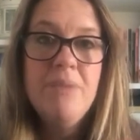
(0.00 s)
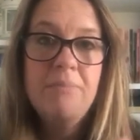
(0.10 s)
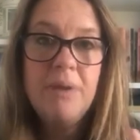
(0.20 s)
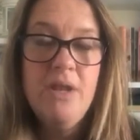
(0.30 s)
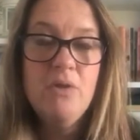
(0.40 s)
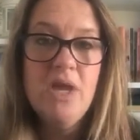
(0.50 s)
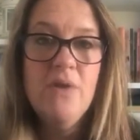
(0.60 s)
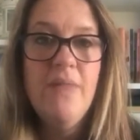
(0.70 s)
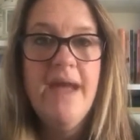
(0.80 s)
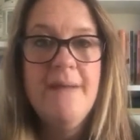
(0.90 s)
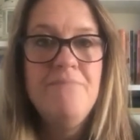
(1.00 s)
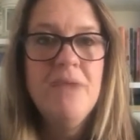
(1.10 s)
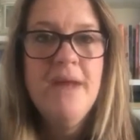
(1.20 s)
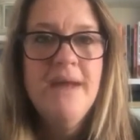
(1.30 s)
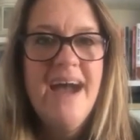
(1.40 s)
by logging on there.
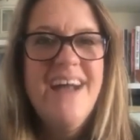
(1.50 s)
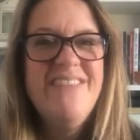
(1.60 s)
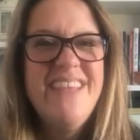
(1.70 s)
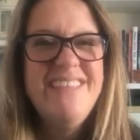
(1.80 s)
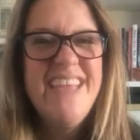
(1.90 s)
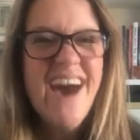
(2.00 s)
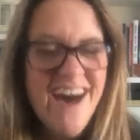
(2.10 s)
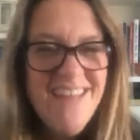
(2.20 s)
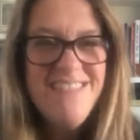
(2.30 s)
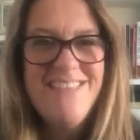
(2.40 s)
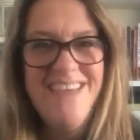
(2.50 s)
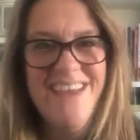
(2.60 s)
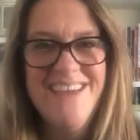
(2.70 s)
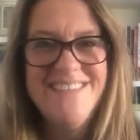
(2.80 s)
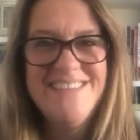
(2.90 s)
And then the other thing
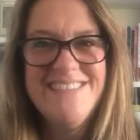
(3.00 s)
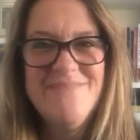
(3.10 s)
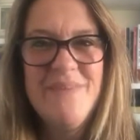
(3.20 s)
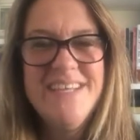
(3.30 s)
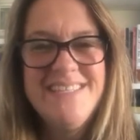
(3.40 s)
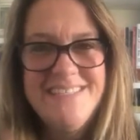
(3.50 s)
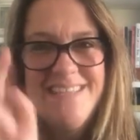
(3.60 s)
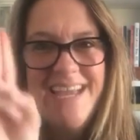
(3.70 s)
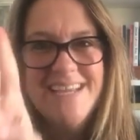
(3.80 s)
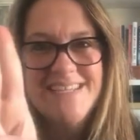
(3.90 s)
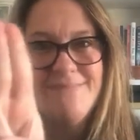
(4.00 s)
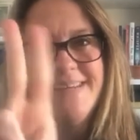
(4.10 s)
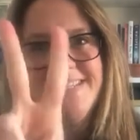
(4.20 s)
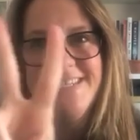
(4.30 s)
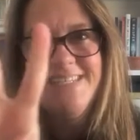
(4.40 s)
is, my second
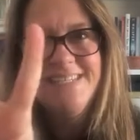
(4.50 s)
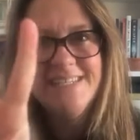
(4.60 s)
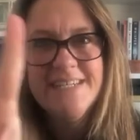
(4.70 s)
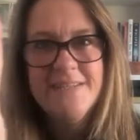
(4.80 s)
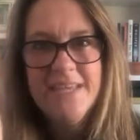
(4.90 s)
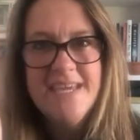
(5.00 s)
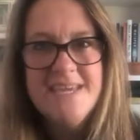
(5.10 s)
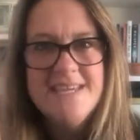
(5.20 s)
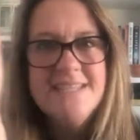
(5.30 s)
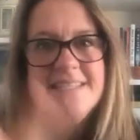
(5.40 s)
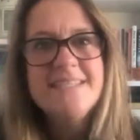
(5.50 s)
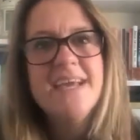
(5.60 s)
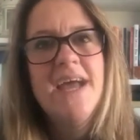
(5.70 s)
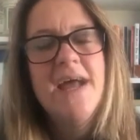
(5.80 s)
message is,